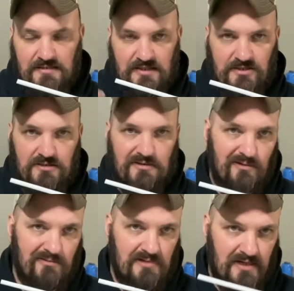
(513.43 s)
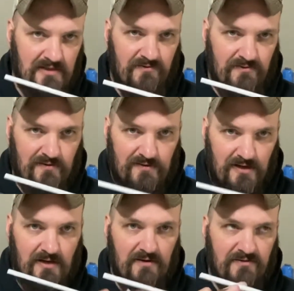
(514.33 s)
I just don't like
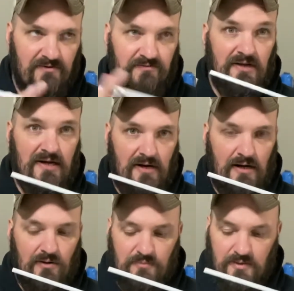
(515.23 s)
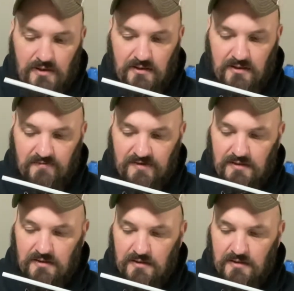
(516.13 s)
the flare out part of it.